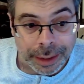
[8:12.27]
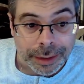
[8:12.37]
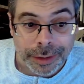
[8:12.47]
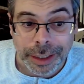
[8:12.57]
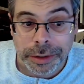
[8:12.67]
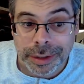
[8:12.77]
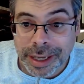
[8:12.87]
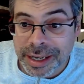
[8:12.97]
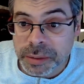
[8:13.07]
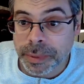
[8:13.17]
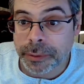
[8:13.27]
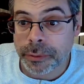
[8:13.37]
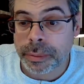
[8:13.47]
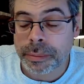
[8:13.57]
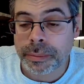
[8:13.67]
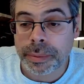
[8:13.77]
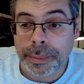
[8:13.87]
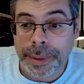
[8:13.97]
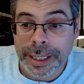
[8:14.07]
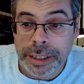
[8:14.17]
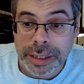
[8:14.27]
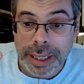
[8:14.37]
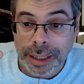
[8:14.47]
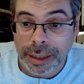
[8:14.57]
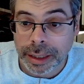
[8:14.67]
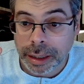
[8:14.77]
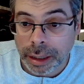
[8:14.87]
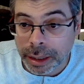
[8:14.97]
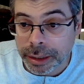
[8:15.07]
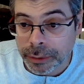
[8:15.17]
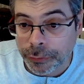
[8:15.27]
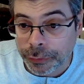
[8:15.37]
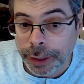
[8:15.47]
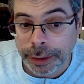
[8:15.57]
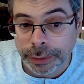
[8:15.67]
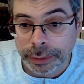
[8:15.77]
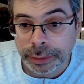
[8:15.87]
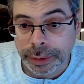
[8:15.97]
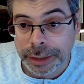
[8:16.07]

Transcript: You get your text by just taking the audio file